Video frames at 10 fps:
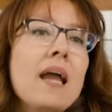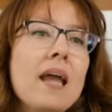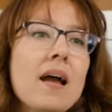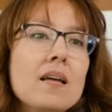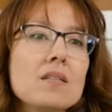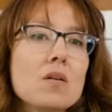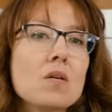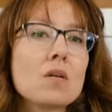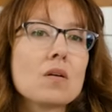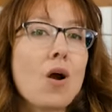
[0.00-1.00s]
And
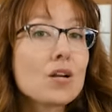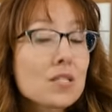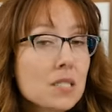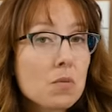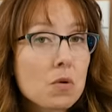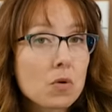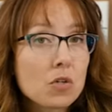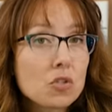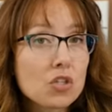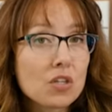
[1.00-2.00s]
honestly, we
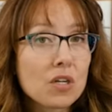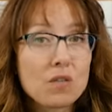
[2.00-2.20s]
weren't sure